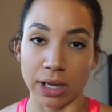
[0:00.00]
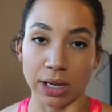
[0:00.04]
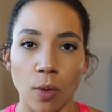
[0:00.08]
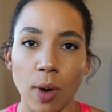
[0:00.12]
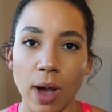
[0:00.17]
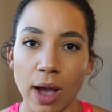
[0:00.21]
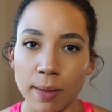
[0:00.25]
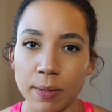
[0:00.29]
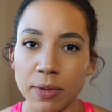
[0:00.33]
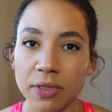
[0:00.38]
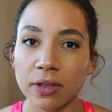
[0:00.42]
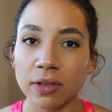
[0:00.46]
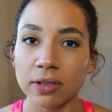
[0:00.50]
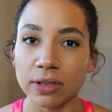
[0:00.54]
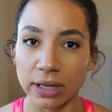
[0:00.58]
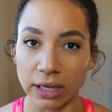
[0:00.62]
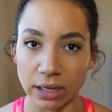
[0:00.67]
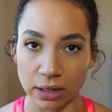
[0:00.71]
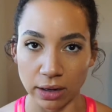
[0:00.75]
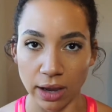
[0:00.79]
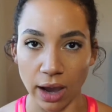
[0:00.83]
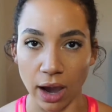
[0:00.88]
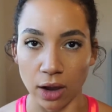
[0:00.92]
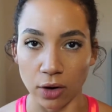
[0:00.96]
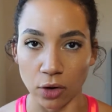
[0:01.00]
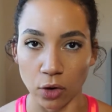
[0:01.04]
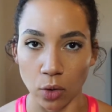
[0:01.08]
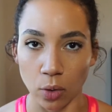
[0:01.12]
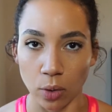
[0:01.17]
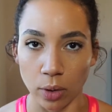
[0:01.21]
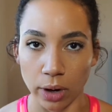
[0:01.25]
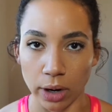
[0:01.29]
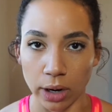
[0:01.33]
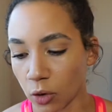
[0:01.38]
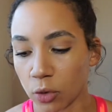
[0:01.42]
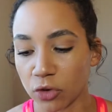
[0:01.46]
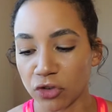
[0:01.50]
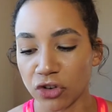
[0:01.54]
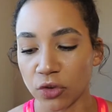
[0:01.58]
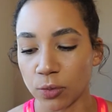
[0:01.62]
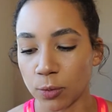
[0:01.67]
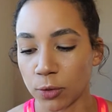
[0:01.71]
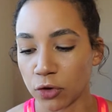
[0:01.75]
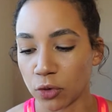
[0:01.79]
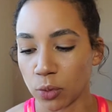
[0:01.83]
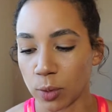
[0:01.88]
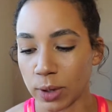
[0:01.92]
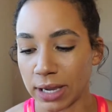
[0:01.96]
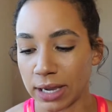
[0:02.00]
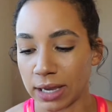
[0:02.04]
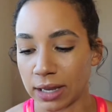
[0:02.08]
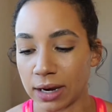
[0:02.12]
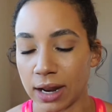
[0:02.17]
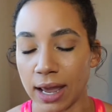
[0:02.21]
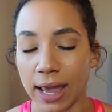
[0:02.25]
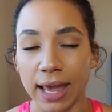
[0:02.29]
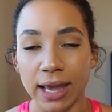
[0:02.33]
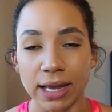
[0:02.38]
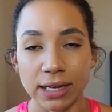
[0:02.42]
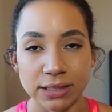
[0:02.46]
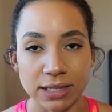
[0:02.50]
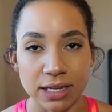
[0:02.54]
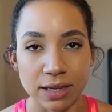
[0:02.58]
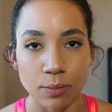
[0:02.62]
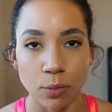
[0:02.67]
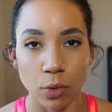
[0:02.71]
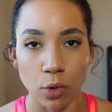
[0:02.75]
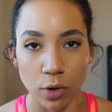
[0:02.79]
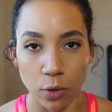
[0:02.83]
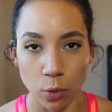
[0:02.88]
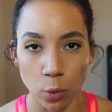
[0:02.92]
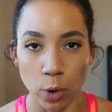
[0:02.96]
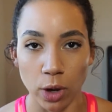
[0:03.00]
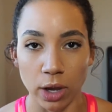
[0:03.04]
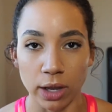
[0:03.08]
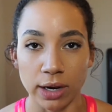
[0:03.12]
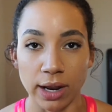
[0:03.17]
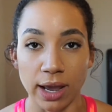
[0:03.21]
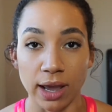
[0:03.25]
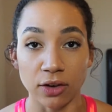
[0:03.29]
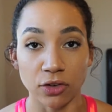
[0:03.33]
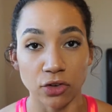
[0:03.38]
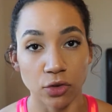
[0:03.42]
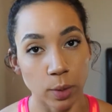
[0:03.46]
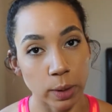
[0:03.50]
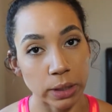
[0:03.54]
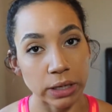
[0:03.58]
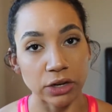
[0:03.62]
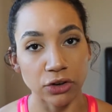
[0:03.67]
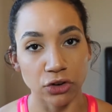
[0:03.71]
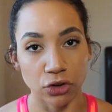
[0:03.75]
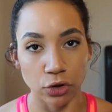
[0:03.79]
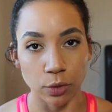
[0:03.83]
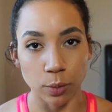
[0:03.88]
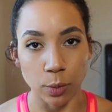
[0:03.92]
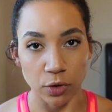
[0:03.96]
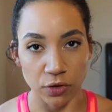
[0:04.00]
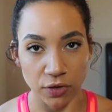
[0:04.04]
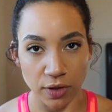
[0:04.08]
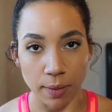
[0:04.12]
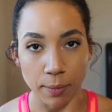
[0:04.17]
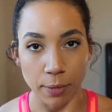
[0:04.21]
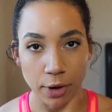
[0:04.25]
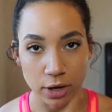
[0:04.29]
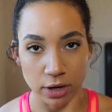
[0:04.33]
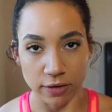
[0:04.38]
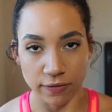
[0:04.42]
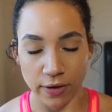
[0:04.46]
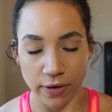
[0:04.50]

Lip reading: So I'm in the lean category, which is between 18.1 and 22% body